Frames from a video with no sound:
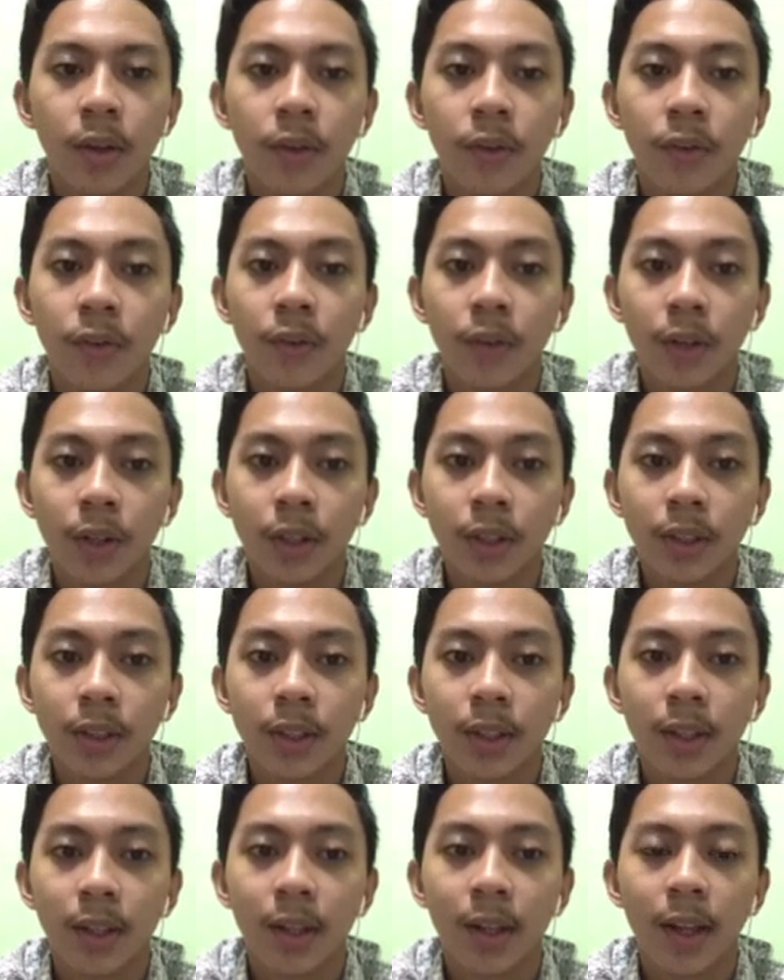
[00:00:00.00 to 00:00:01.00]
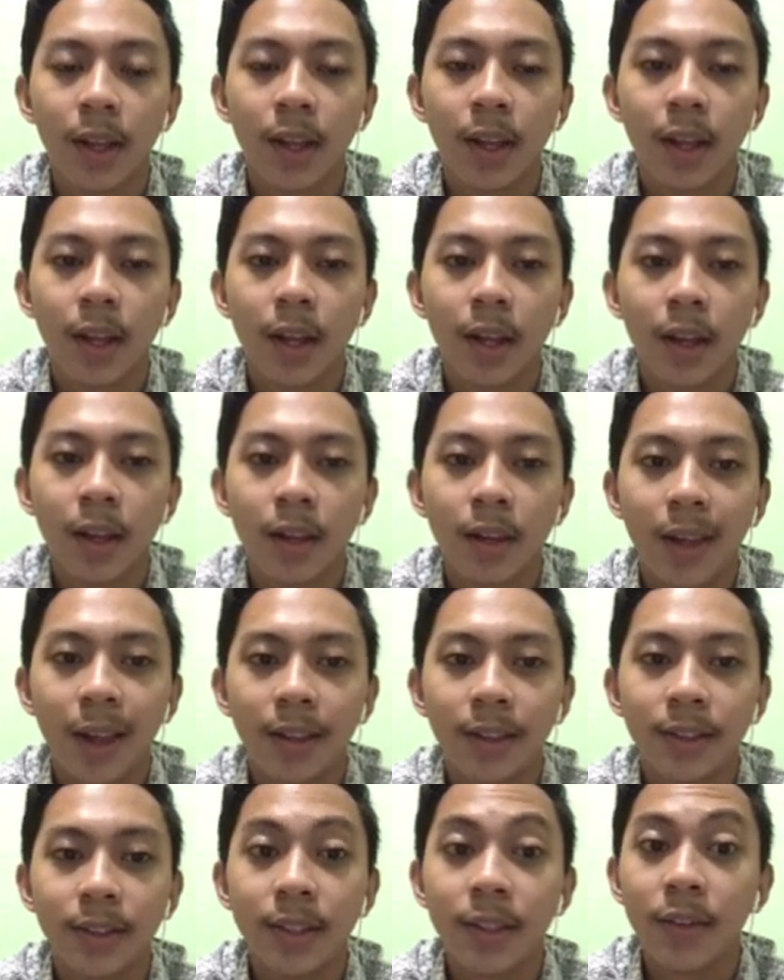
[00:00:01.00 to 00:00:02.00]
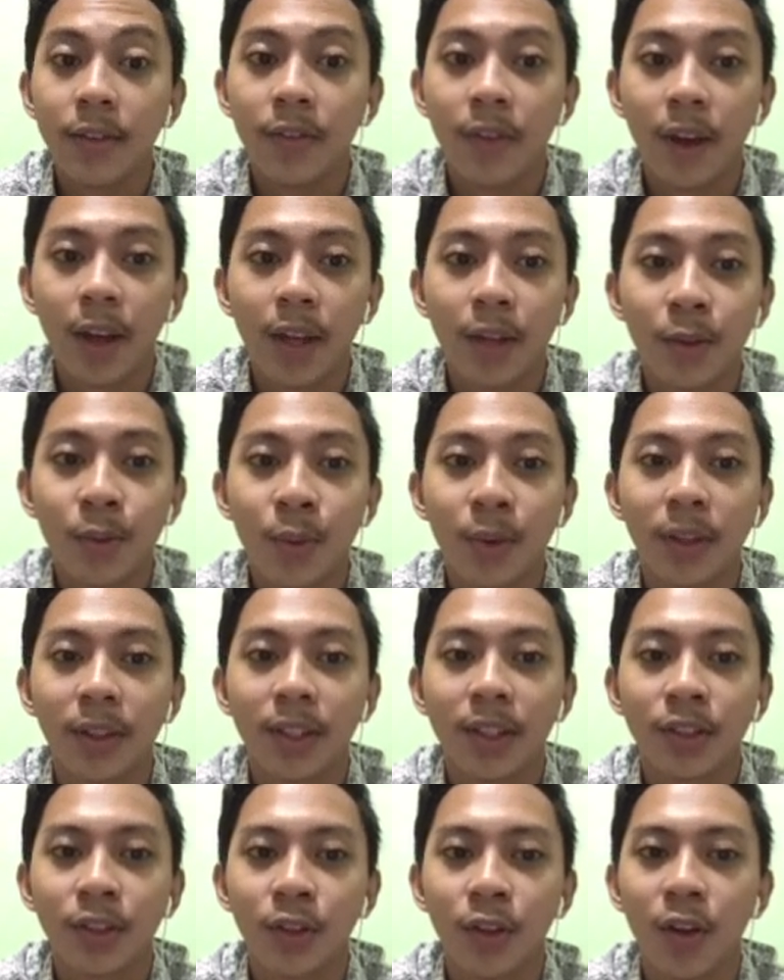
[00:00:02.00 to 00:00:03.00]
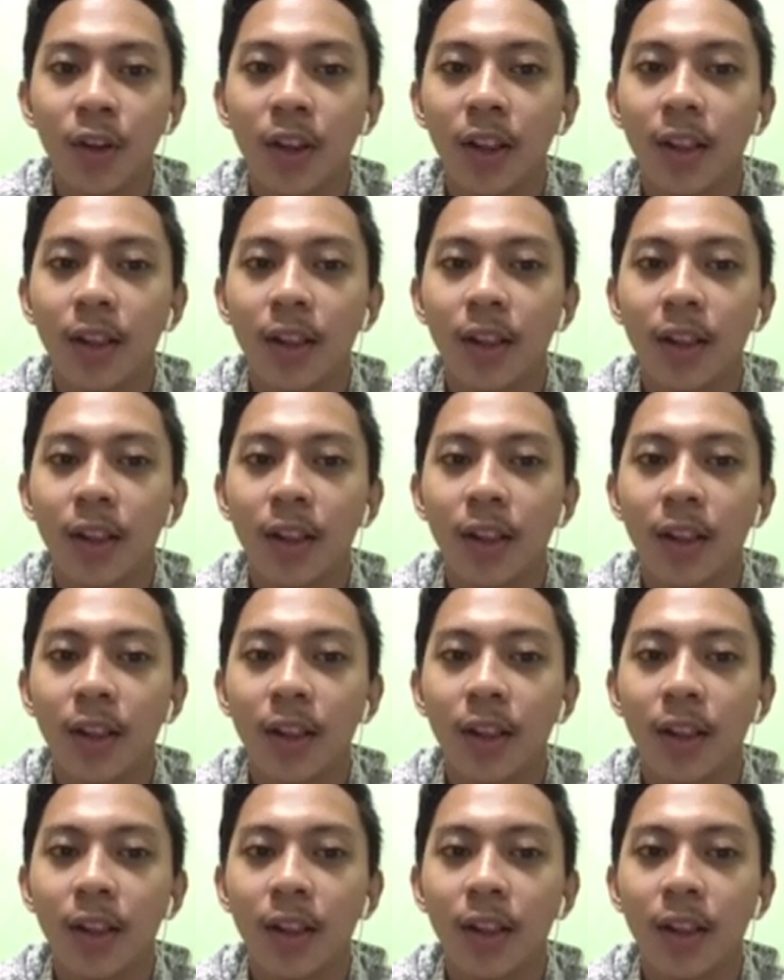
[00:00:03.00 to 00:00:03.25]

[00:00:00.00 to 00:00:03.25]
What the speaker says: First, let's define what is soil.